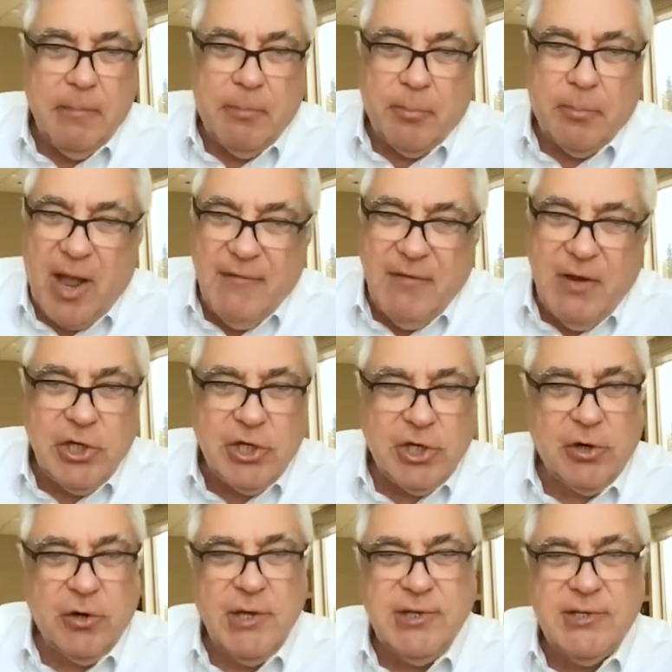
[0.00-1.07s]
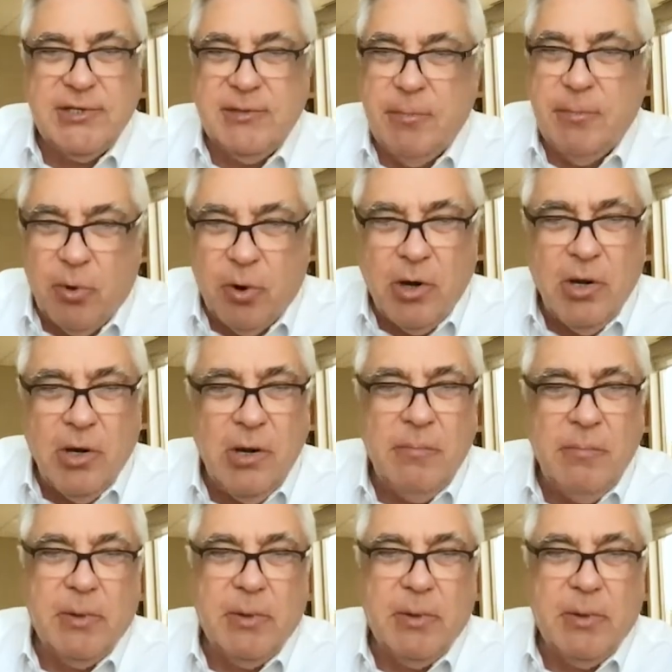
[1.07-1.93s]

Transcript: private insurance is important,